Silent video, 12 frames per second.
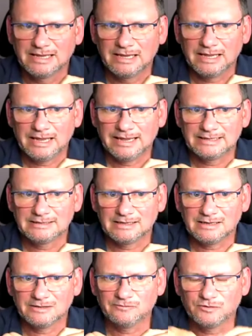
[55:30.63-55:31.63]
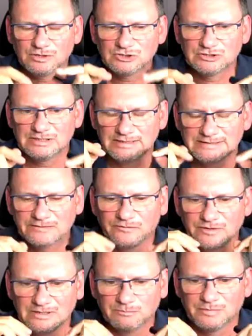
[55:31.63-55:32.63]
And unfortunately, this
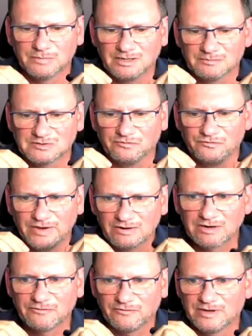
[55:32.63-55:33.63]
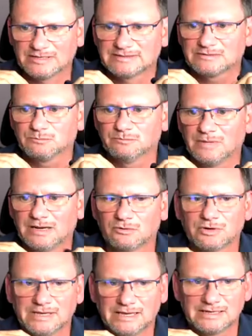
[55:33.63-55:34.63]
film becomes very fast my
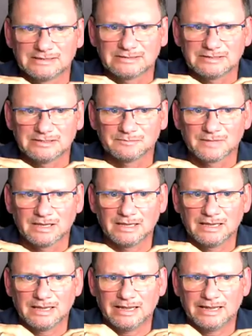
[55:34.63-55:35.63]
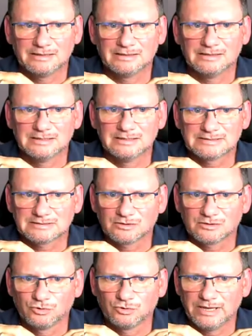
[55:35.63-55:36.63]
reality. And this
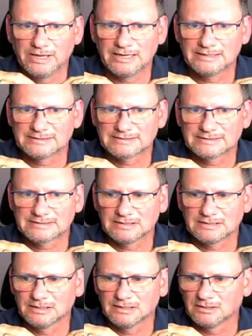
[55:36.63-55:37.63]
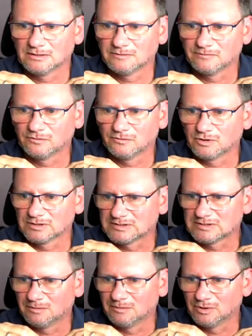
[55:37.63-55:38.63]
creates, for
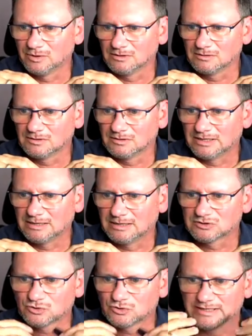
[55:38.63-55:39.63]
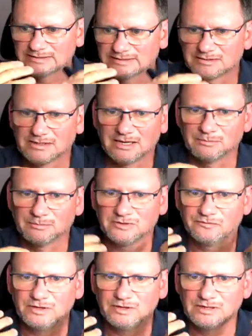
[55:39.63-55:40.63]
example, that I'm stressed, that I'm in
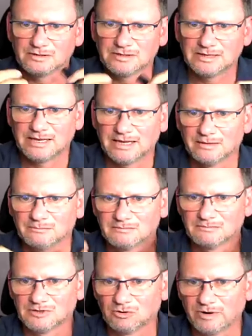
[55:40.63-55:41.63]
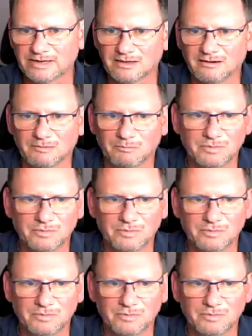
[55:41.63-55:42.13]
fear, that I'm cracking up.